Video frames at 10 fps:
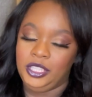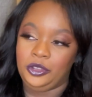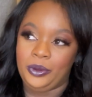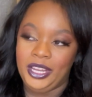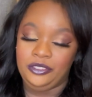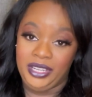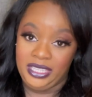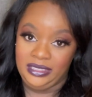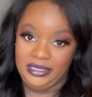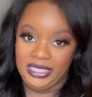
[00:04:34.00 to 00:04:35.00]
quite
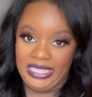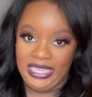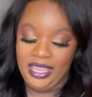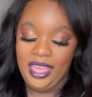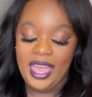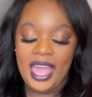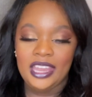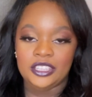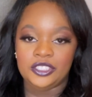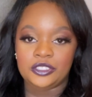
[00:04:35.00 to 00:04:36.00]
regularly, and
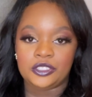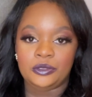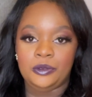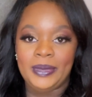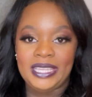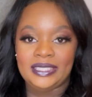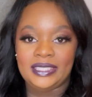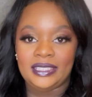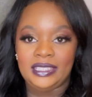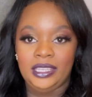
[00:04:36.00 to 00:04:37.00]
the doctor will
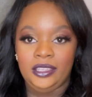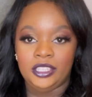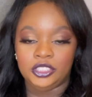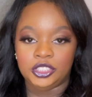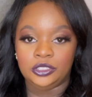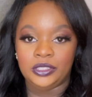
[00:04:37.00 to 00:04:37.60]
basically ensure